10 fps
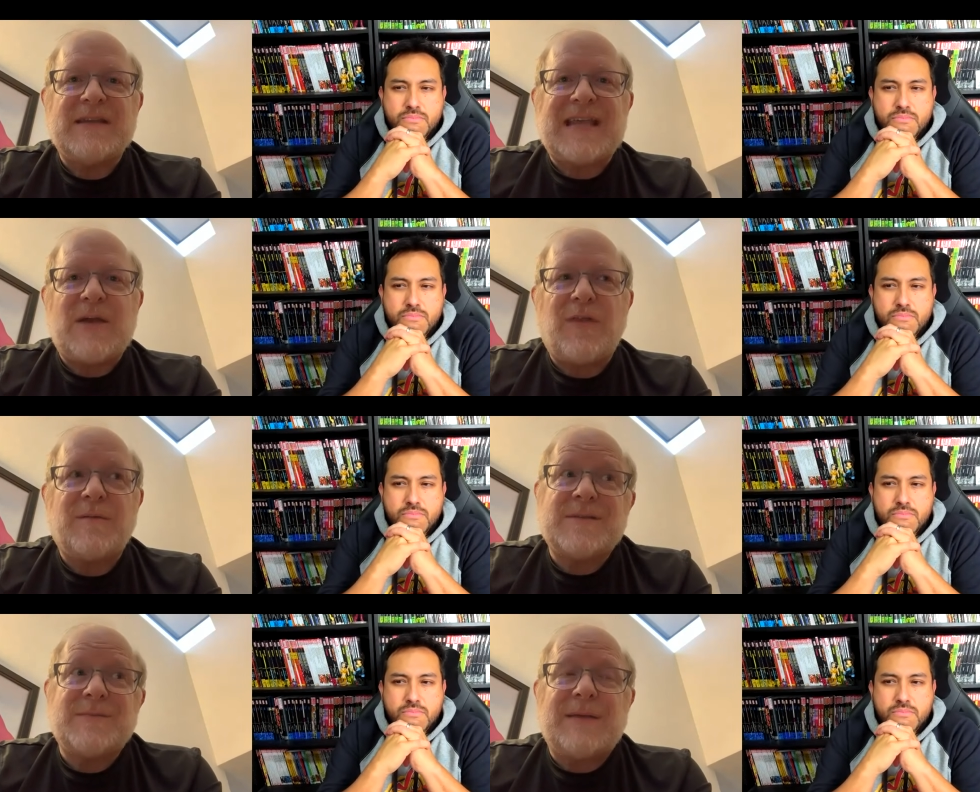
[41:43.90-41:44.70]
Speaker 1: to say with
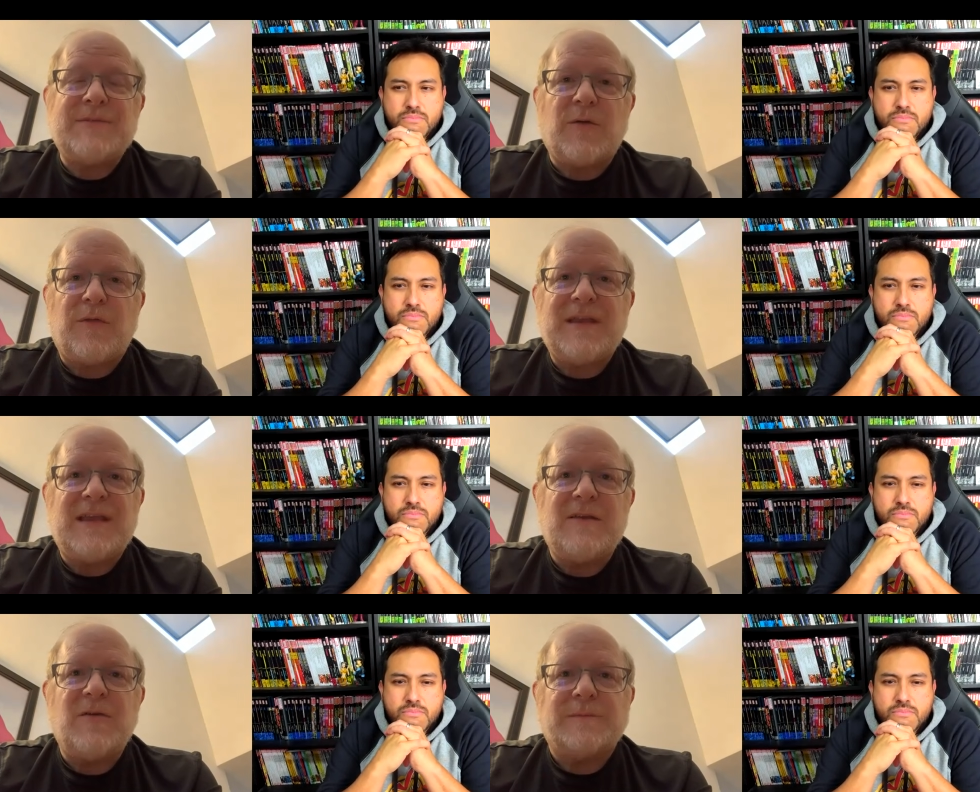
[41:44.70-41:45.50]
them. Sometimes you don't think
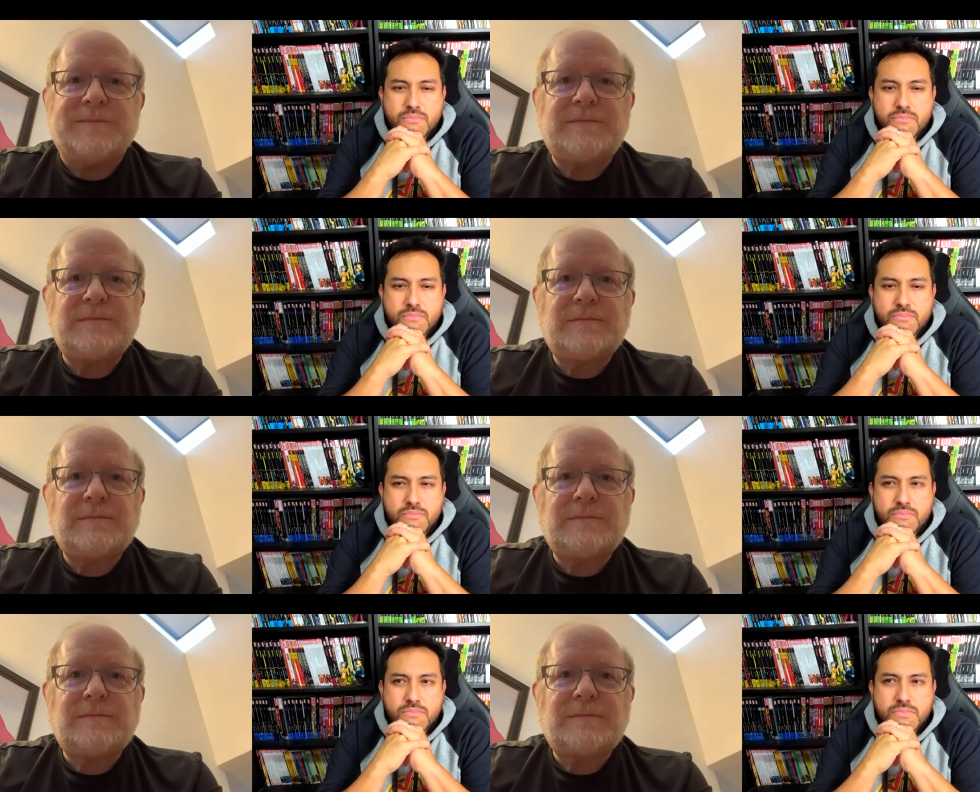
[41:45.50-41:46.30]
you do.
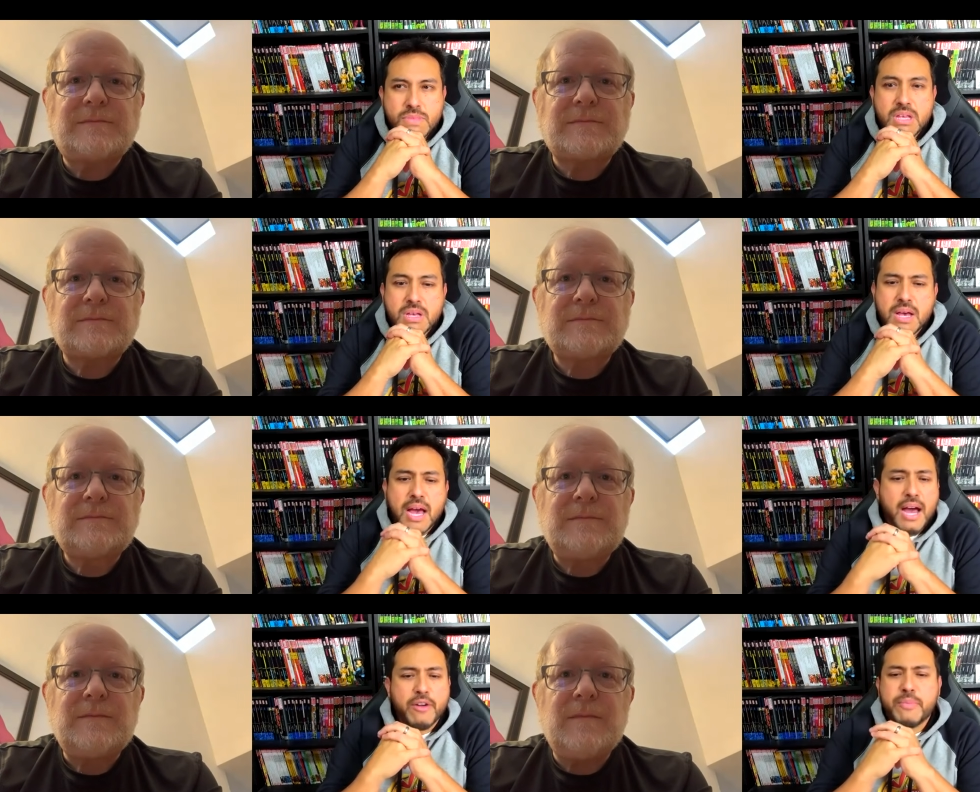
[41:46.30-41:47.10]

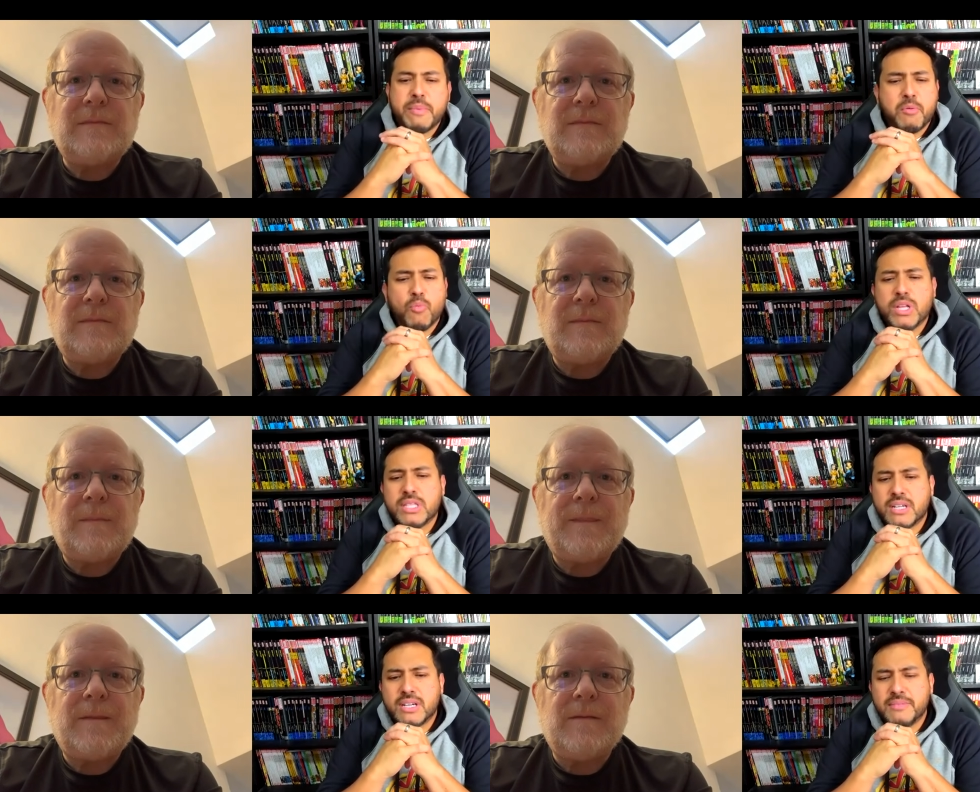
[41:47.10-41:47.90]
Speaker 2: I remember one
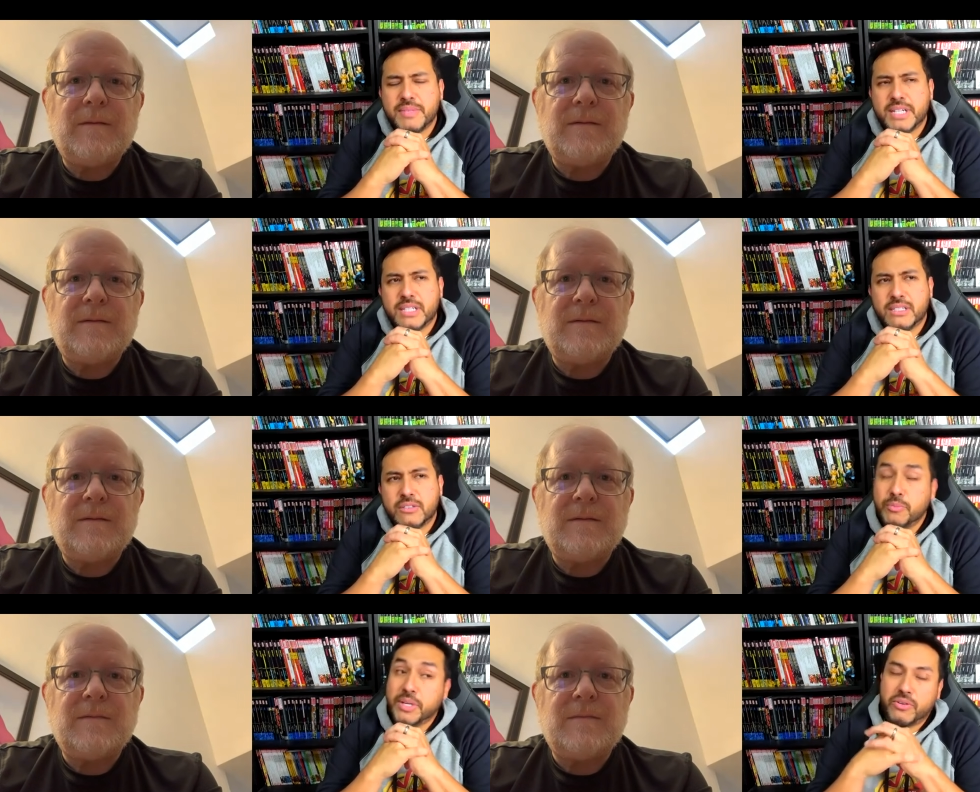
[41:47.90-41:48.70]
time, uh, oh
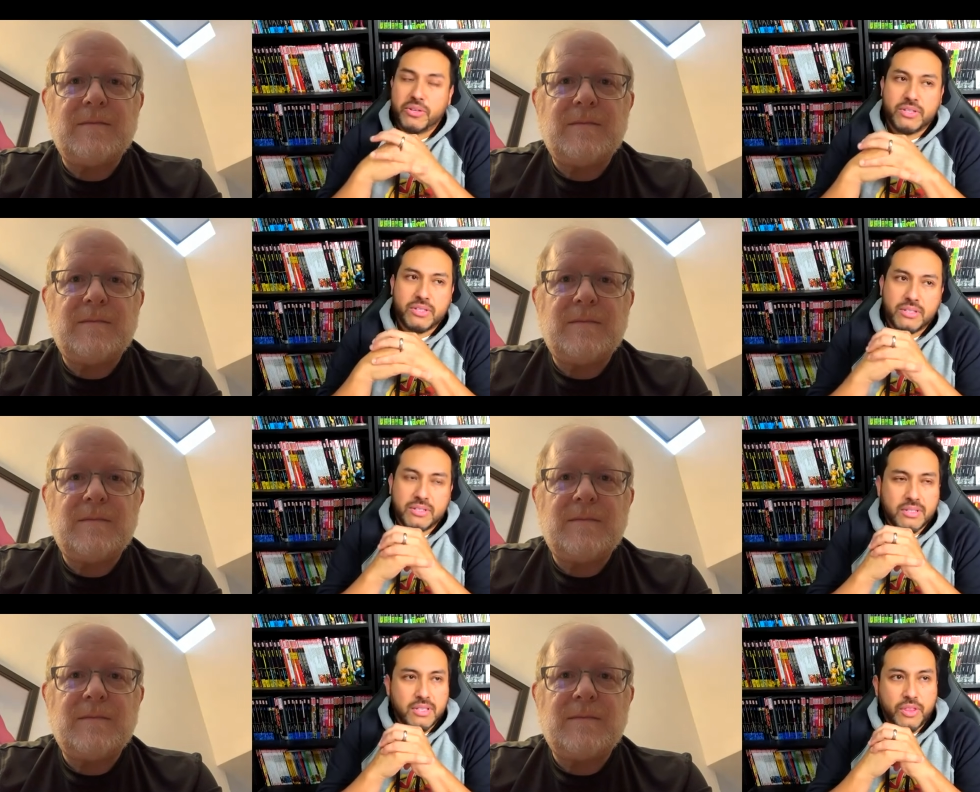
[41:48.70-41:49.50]
my goodness, this
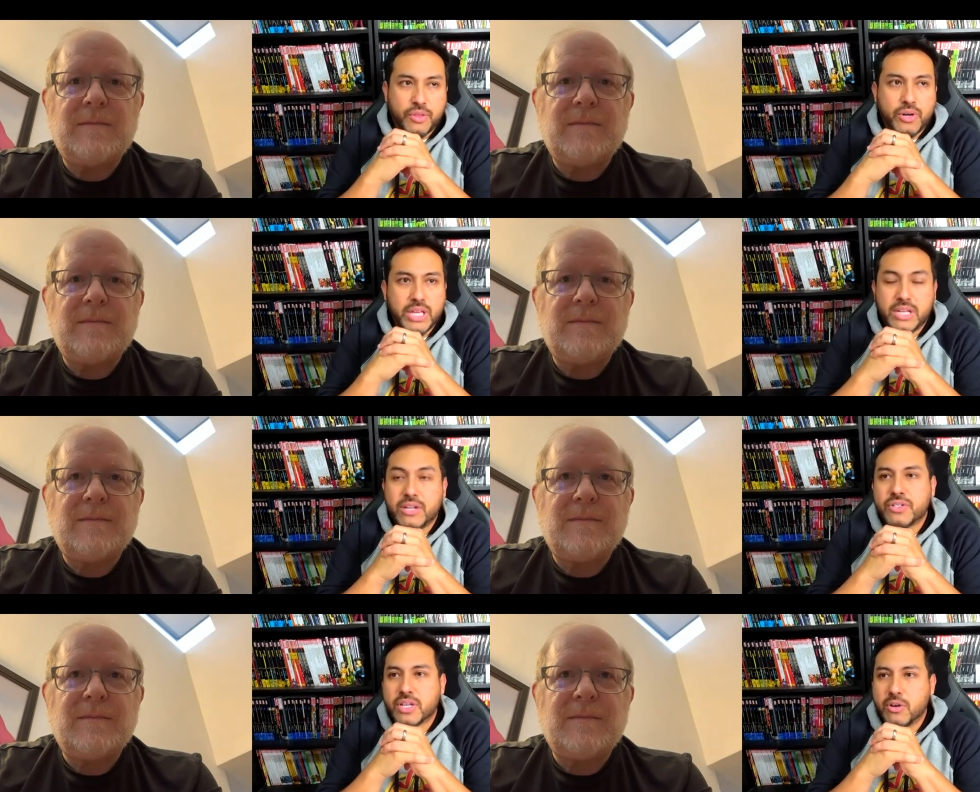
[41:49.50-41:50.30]
thirty
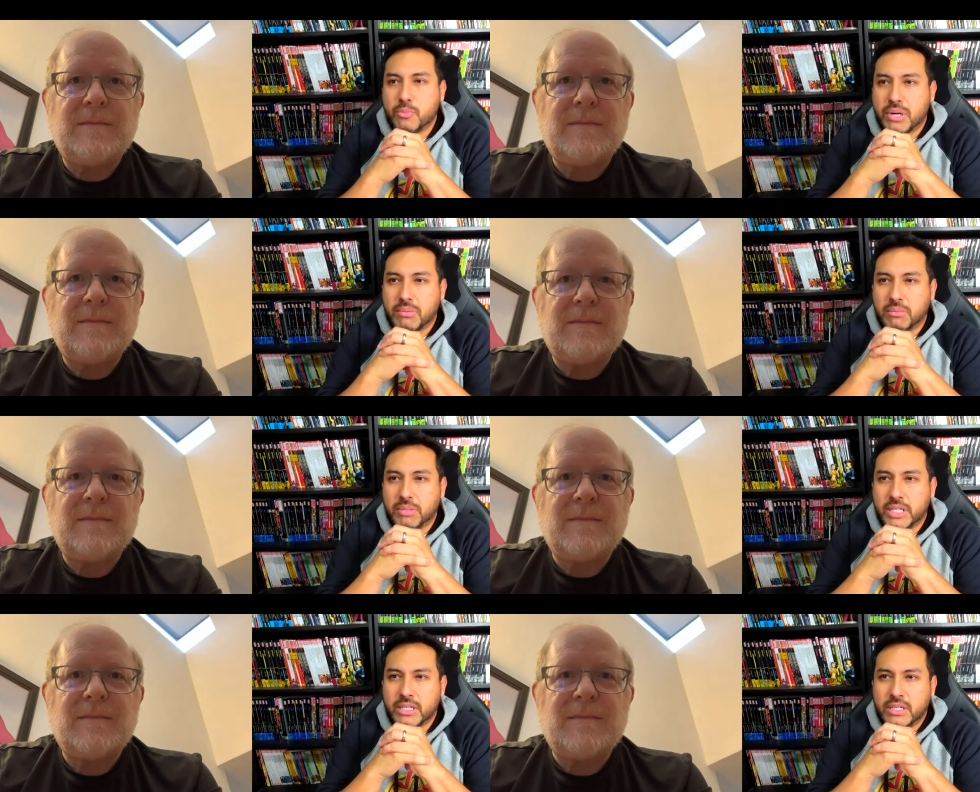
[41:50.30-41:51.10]
years ago
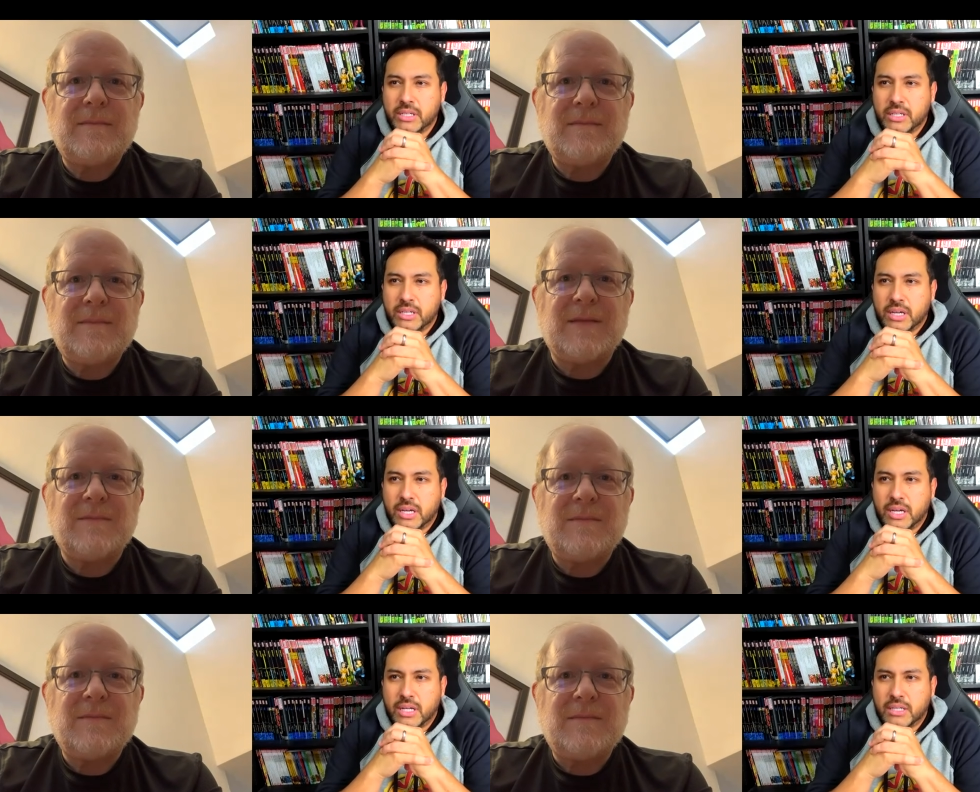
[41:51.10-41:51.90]
probably, hmm.
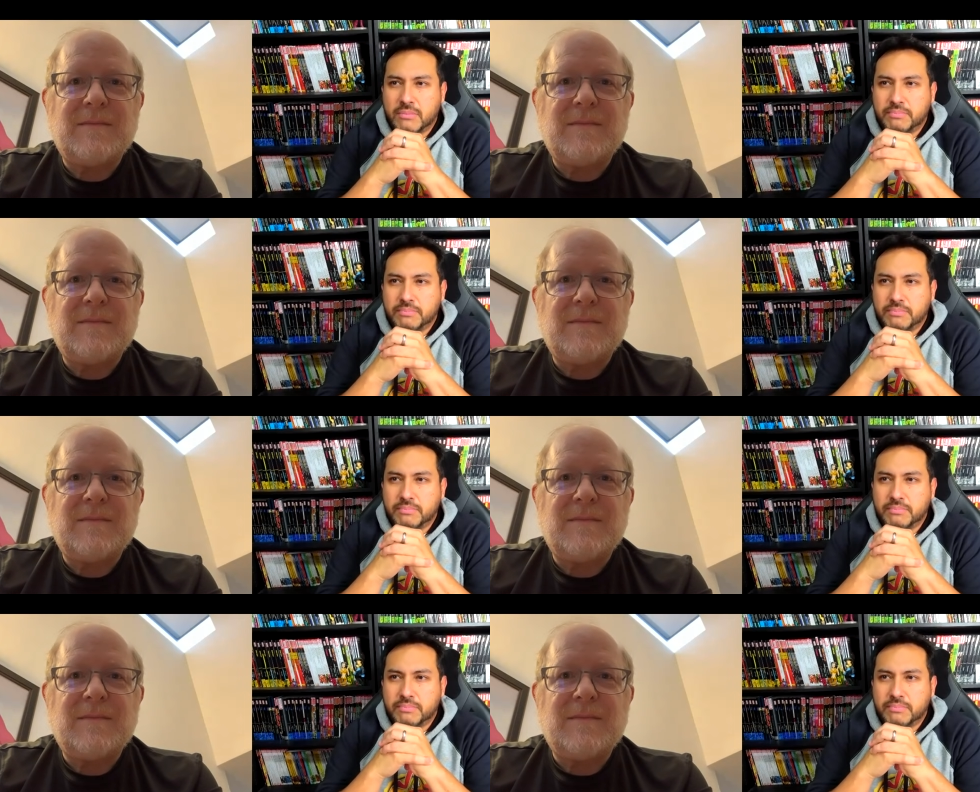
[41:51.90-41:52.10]
uh,